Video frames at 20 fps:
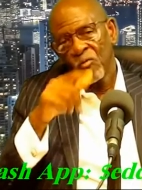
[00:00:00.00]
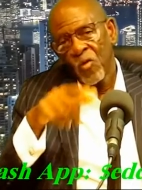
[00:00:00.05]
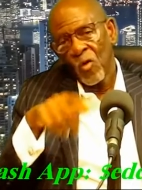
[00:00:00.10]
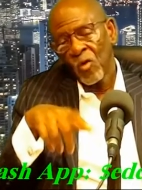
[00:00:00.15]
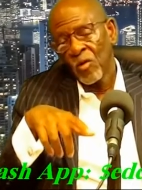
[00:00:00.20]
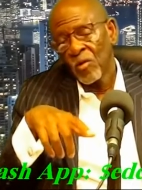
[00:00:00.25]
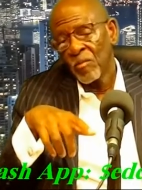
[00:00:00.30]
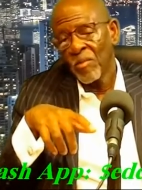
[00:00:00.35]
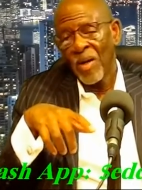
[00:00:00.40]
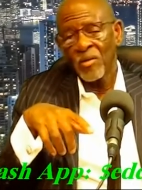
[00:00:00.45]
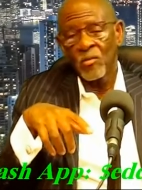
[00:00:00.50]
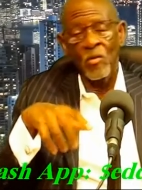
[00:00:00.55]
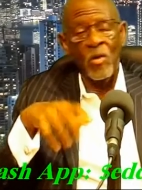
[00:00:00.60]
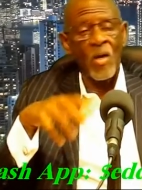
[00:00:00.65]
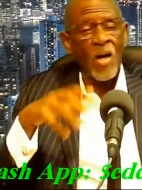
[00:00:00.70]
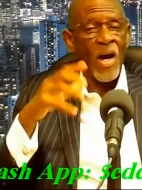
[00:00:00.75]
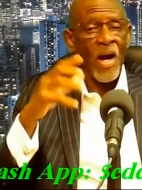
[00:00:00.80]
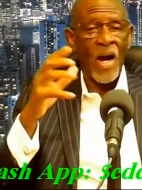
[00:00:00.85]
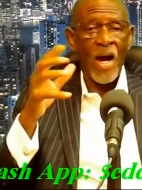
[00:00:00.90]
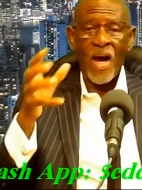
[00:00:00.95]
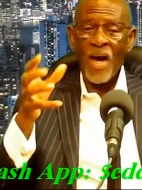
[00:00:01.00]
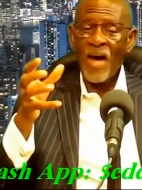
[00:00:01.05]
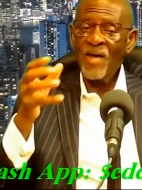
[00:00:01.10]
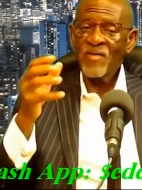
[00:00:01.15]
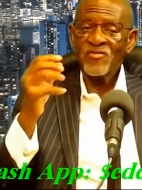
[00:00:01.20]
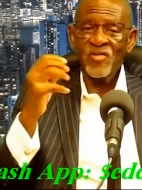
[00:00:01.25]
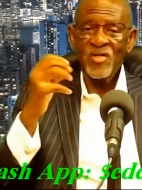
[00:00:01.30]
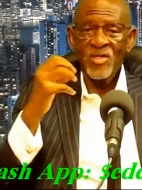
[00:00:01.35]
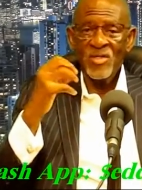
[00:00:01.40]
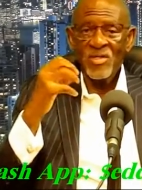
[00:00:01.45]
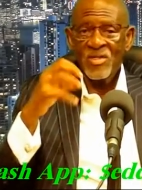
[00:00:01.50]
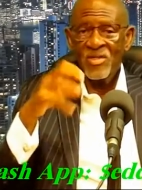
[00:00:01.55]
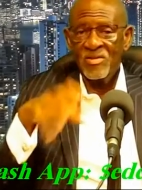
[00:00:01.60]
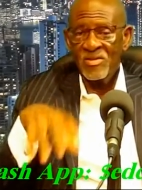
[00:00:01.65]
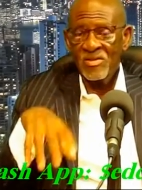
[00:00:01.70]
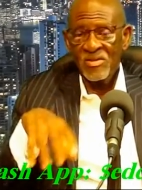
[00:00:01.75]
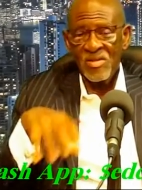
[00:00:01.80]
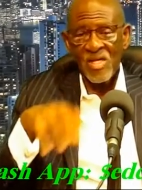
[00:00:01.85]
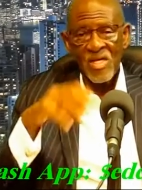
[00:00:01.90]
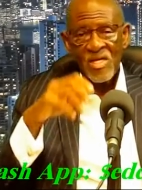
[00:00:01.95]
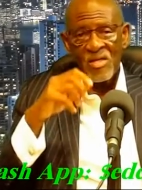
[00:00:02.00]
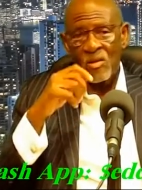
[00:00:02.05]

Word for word: thought about what I say this, stay